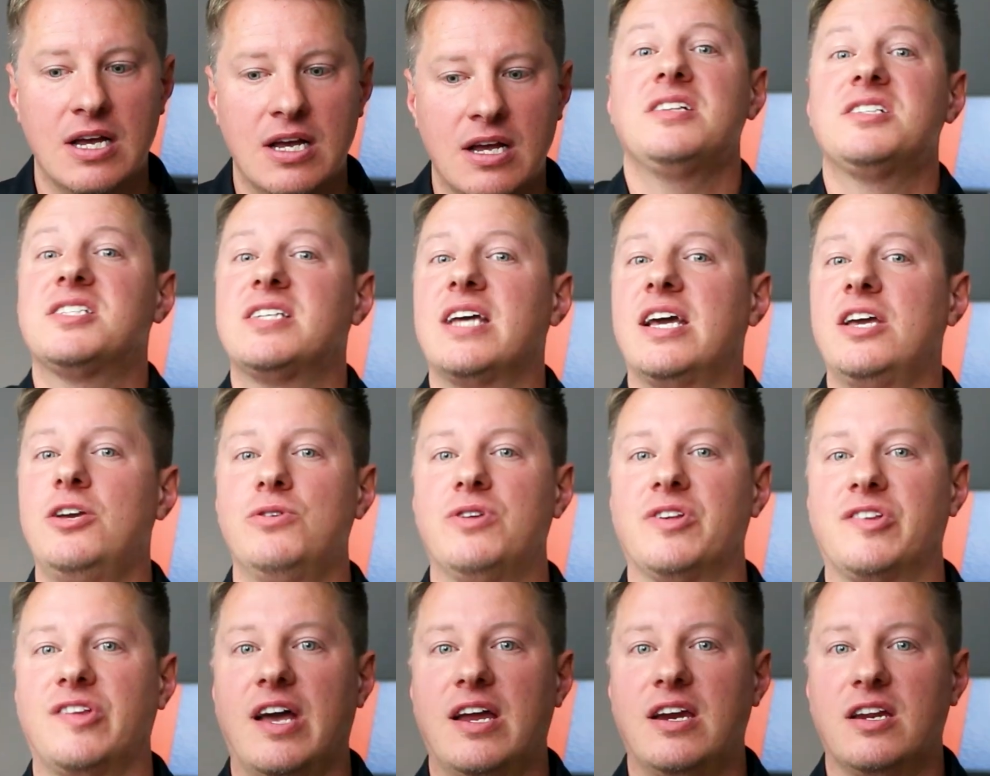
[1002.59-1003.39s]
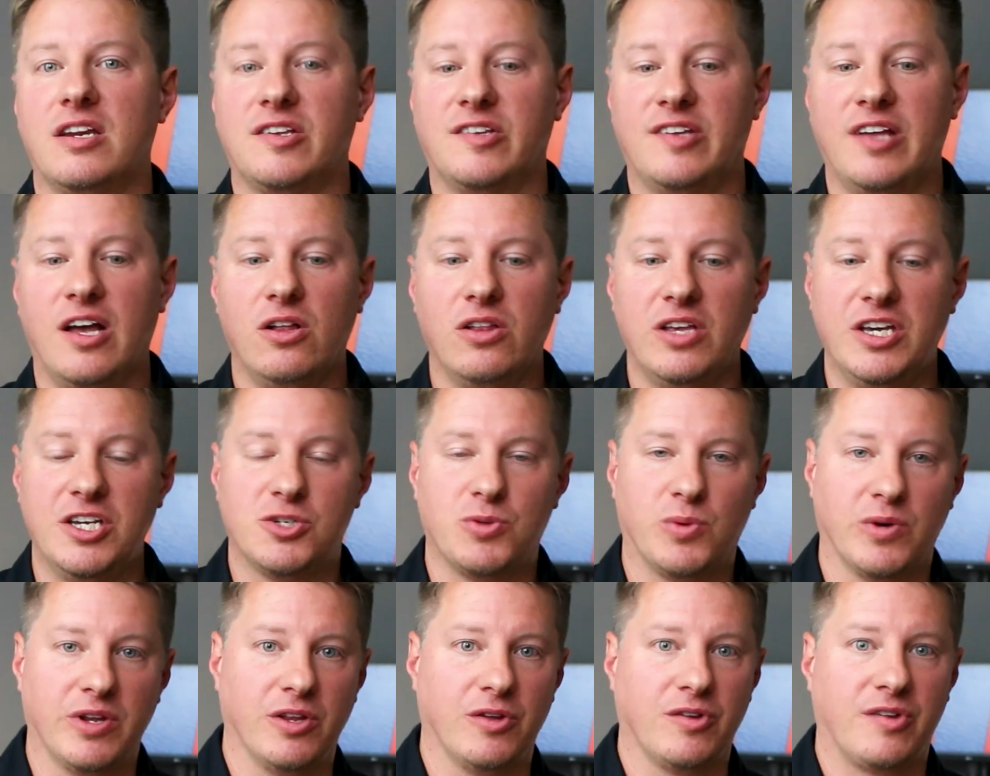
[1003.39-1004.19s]
let's say you decided to sell
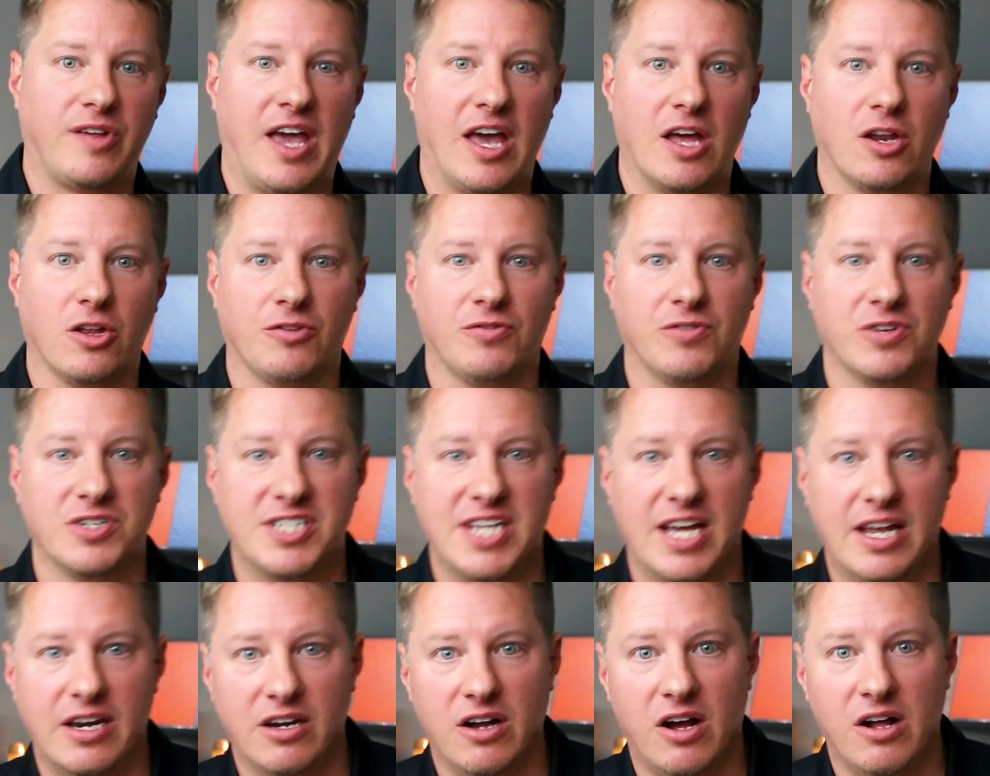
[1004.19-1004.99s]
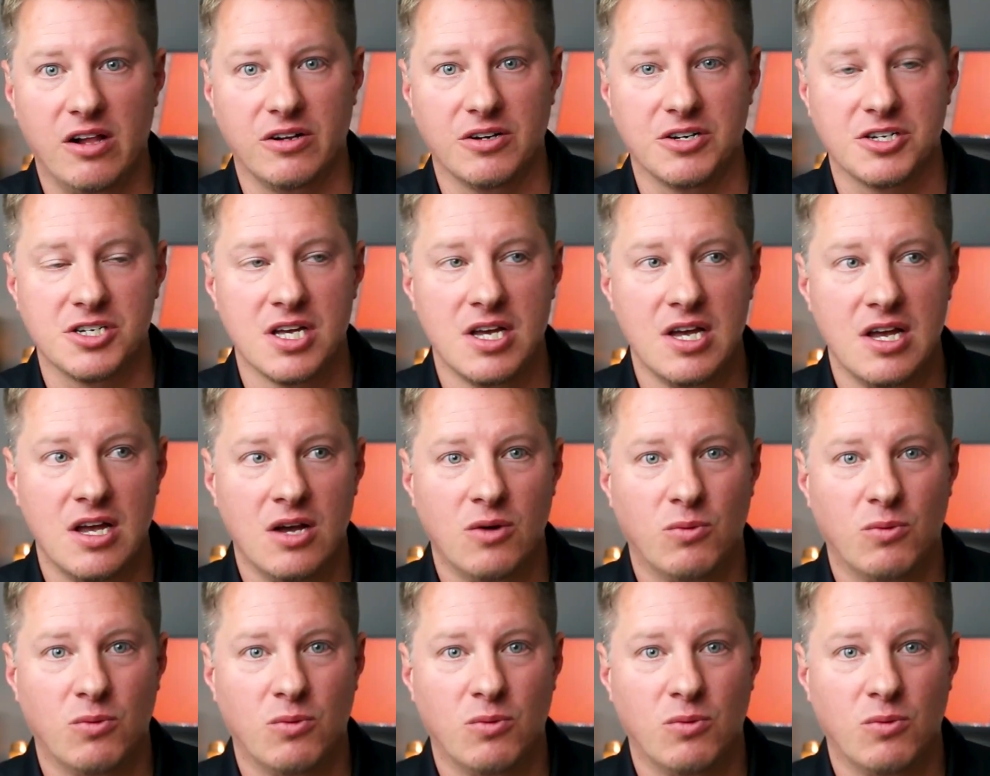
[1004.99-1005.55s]
each one of those candles for $10.